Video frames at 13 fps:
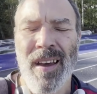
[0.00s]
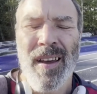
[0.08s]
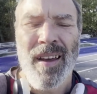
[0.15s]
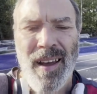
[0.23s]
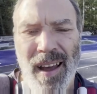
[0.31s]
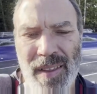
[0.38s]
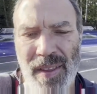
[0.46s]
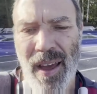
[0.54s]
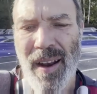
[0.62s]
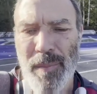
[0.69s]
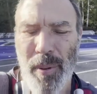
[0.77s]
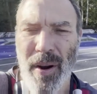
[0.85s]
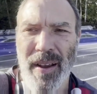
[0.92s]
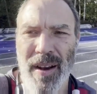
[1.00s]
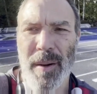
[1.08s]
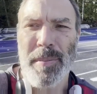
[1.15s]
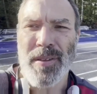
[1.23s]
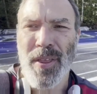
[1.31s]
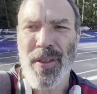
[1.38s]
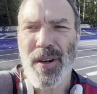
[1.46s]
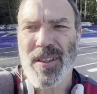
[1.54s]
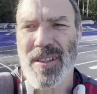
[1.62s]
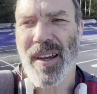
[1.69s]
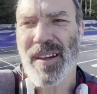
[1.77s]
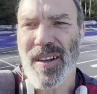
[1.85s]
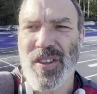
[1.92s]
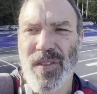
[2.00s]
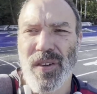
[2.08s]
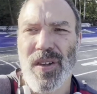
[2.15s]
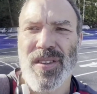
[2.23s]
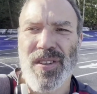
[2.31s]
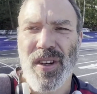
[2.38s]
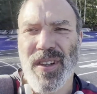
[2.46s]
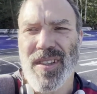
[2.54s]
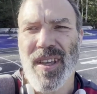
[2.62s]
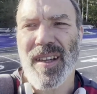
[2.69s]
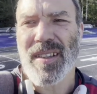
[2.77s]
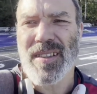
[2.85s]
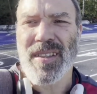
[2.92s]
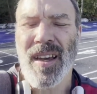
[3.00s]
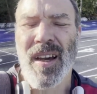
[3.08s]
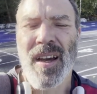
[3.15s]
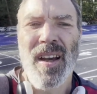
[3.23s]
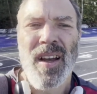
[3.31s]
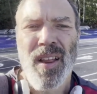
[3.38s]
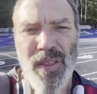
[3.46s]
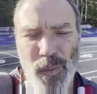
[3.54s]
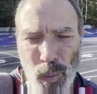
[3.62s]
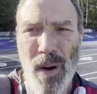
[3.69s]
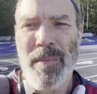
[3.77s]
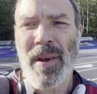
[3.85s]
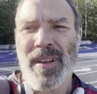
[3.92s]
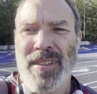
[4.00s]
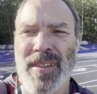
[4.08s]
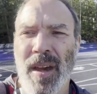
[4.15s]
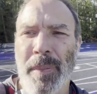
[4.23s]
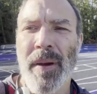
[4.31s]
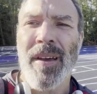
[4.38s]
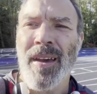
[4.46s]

and then I break it up into 30 second intervals, 30 seconds for one minute skipping.